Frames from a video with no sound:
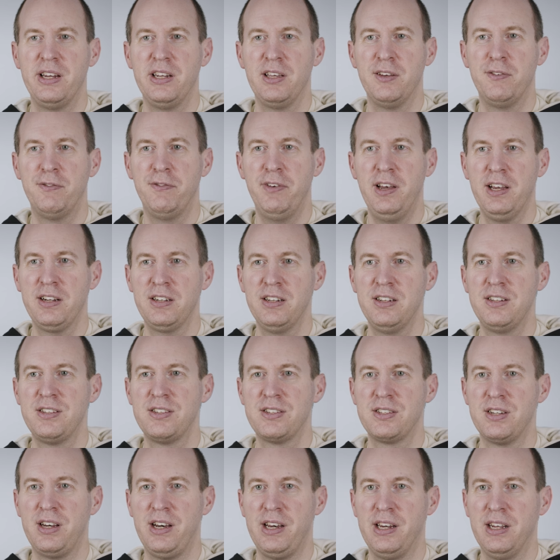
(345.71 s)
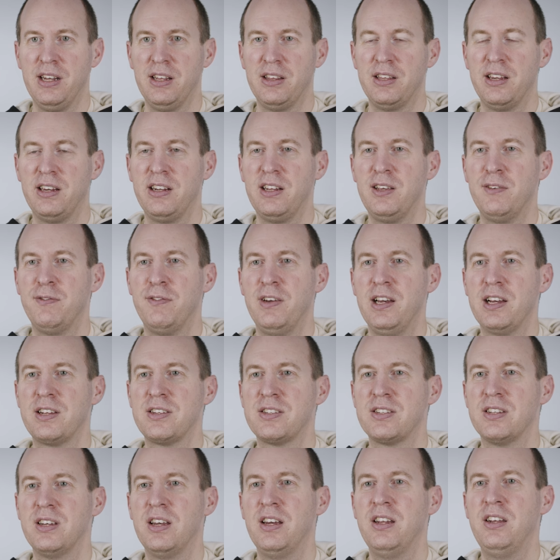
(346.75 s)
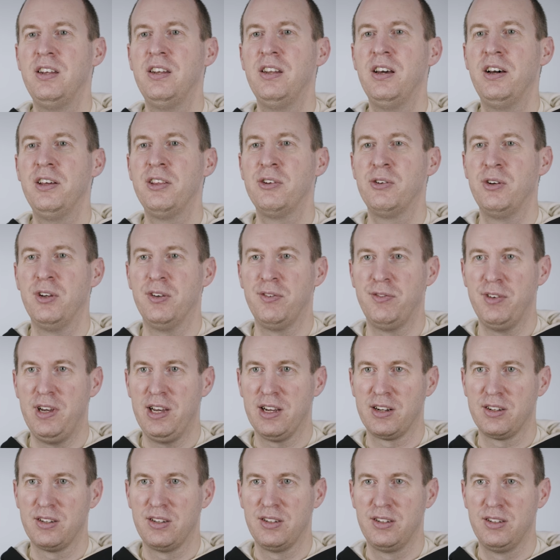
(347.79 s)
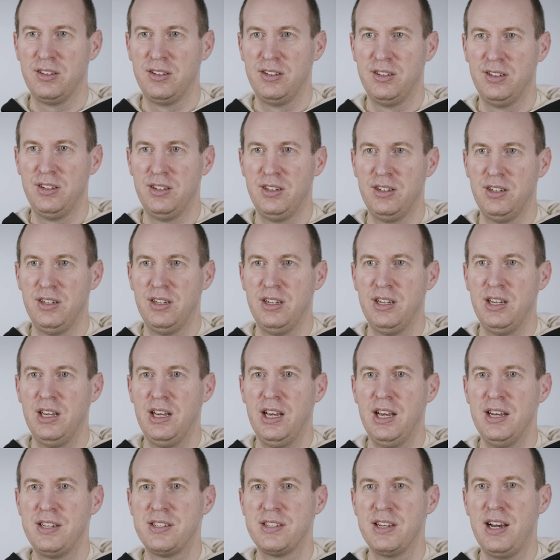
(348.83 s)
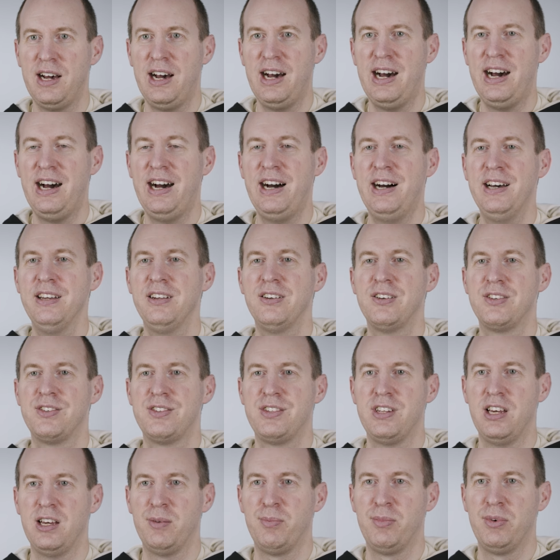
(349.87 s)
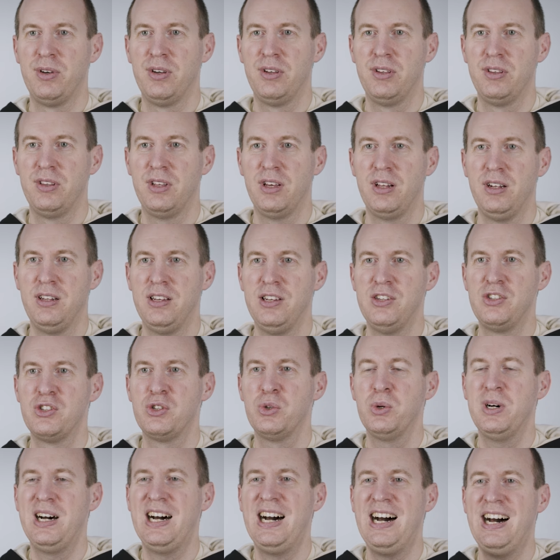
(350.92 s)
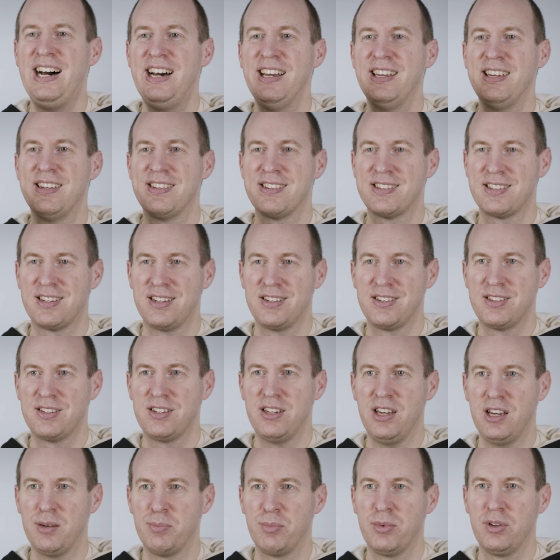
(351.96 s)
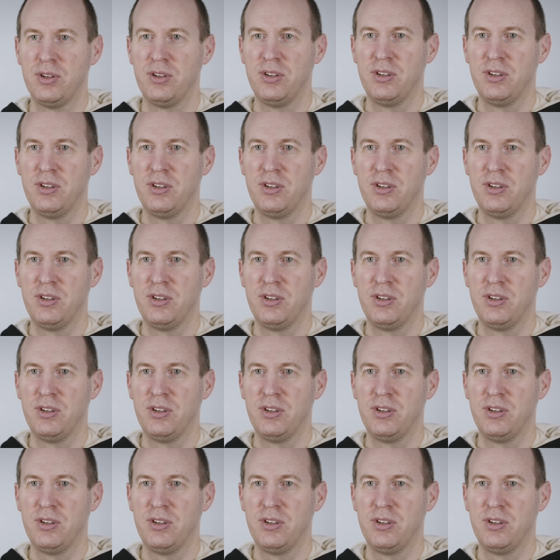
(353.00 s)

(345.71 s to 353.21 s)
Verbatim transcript: an effected sign that effects another effect. It's a higher step that leads to a highest step.